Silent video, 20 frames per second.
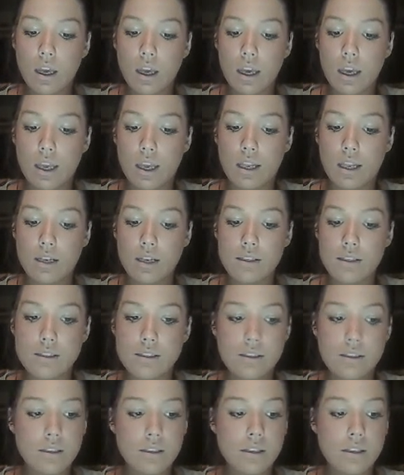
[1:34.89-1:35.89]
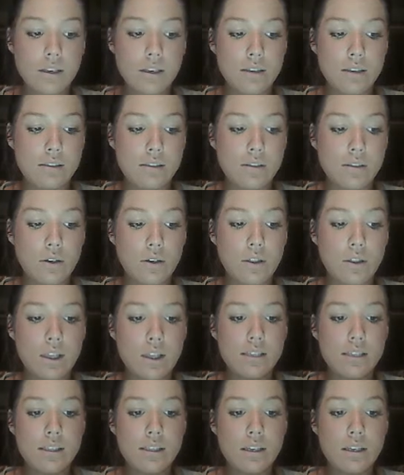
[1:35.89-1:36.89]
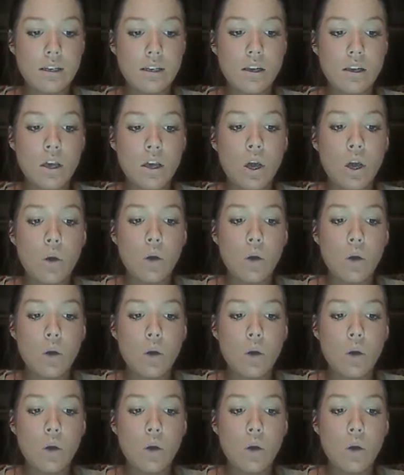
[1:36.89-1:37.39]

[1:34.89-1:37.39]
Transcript: And yes, so lesson